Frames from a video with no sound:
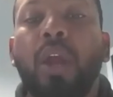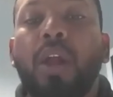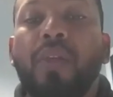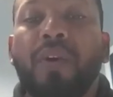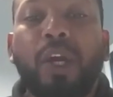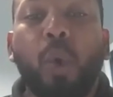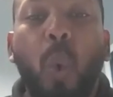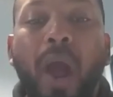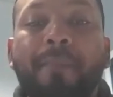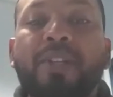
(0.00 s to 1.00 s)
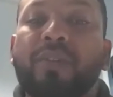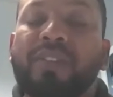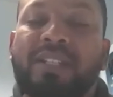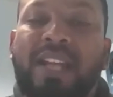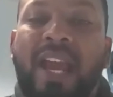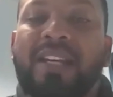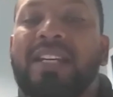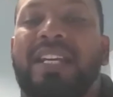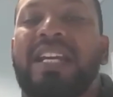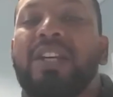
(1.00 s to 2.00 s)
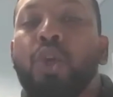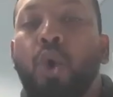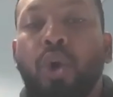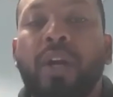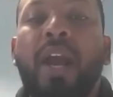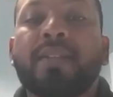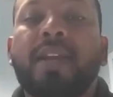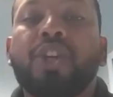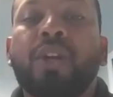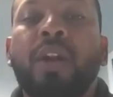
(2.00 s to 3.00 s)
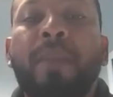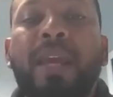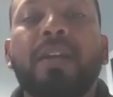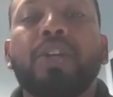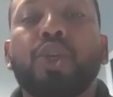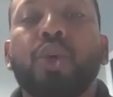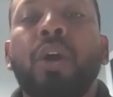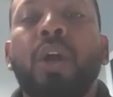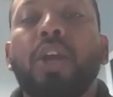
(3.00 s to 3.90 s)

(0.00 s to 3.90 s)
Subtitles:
the requirements of the standard in your organization and making sure